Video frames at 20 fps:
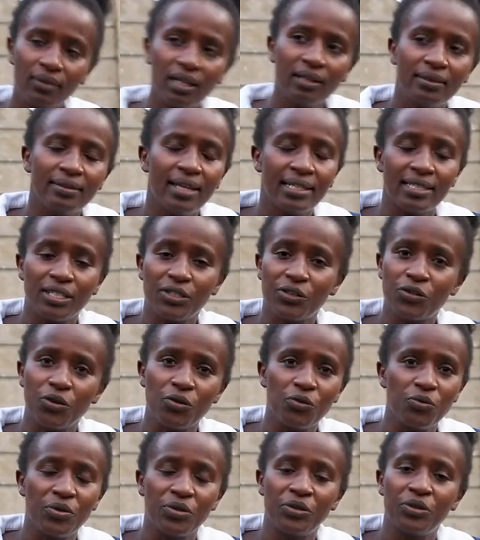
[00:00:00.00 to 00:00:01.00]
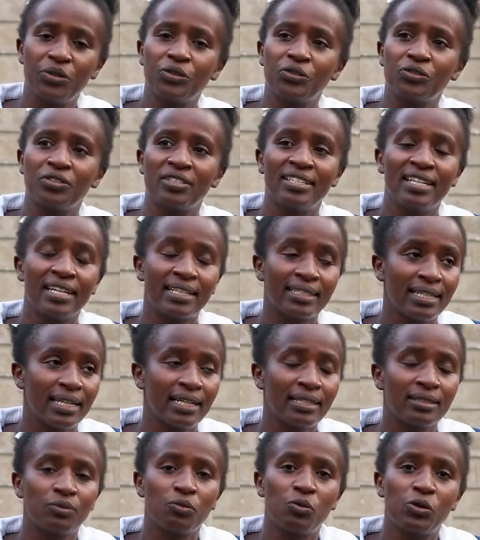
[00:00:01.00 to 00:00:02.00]
that is wrong with you to
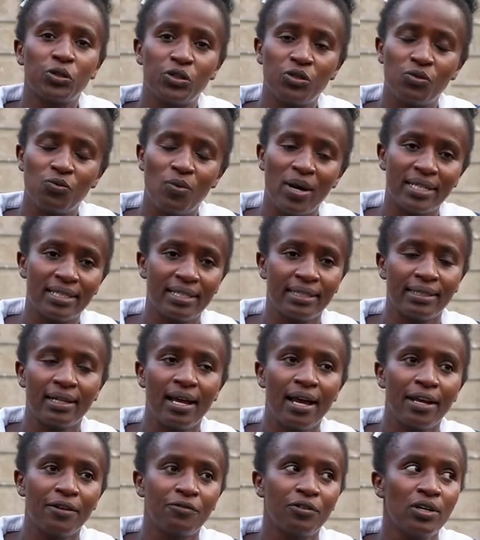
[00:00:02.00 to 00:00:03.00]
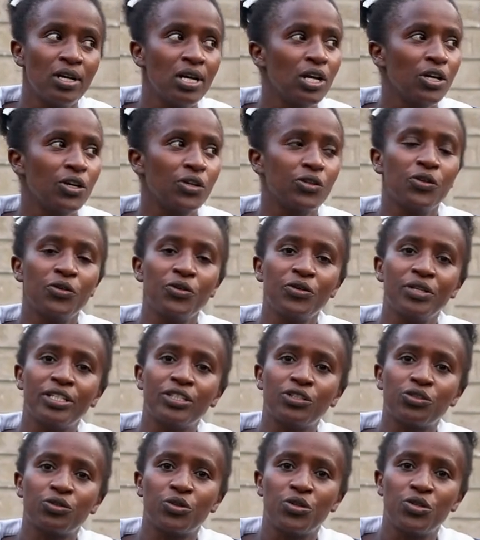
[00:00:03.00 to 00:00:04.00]
dictate what you want in life. You don't need
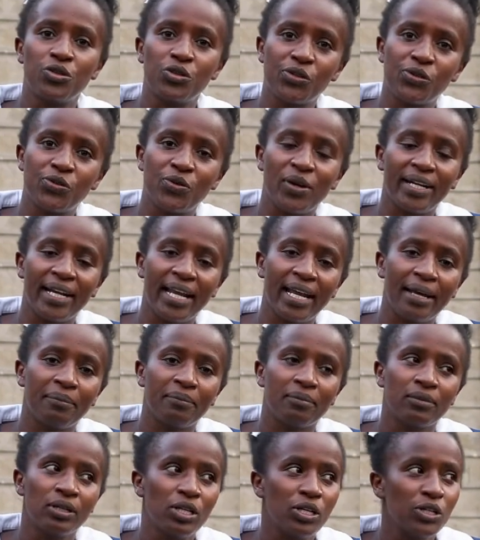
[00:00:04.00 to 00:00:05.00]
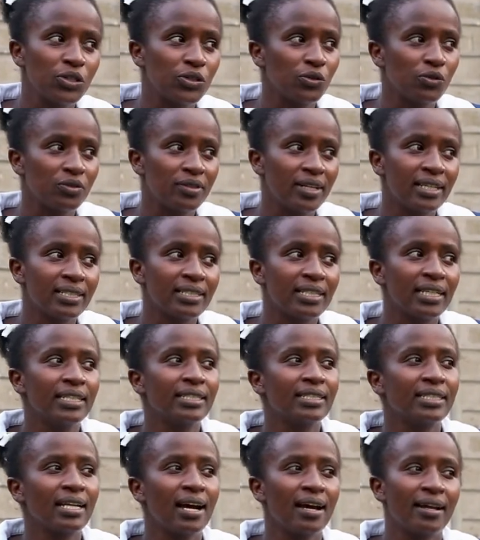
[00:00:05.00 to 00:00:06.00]
to use your name so that
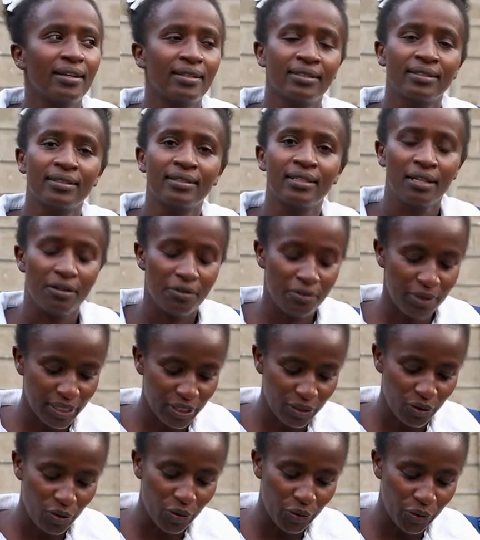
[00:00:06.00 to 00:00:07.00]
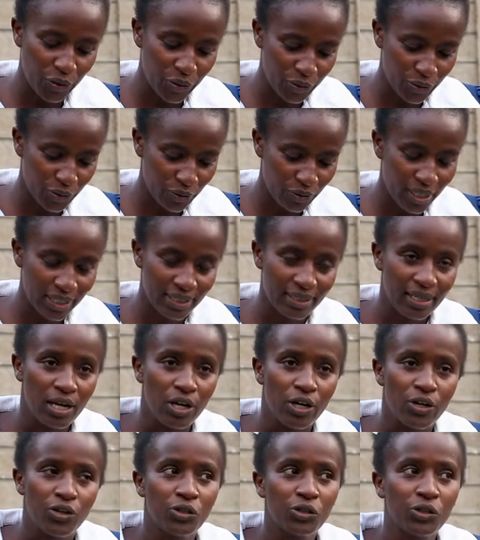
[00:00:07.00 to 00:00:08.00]
it can rest on you, so that
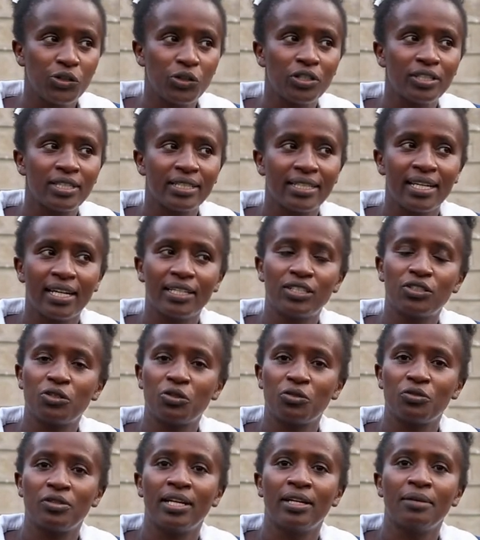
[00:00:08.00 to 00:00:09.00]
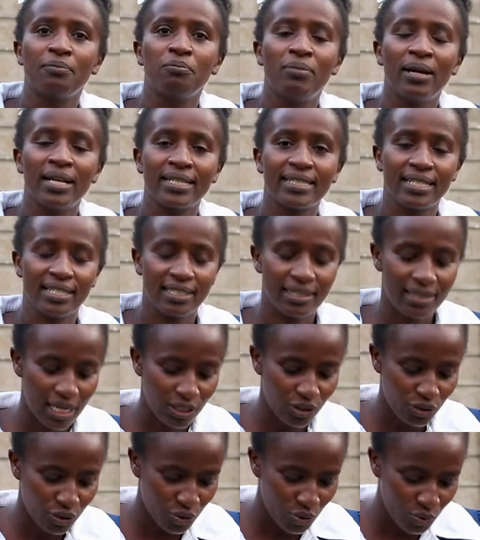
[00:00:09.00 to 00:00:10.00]
you don't get to the blessings
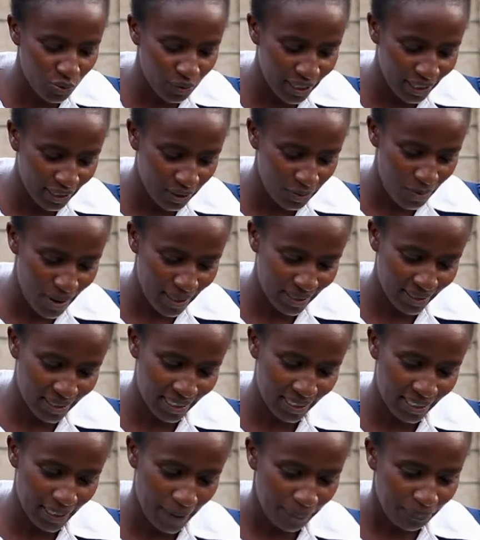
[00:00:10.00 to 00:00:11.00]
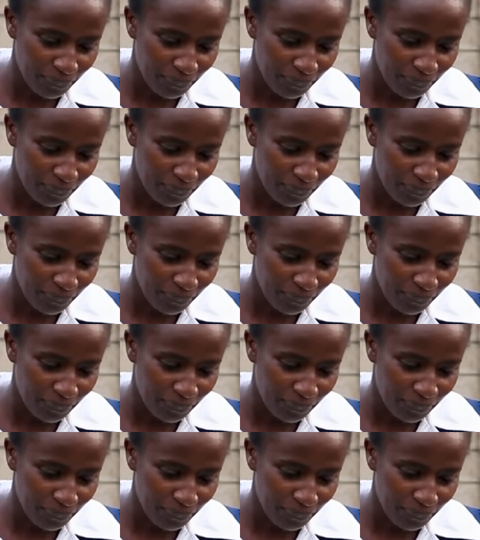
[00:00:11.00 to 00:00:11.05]
that you really wanted.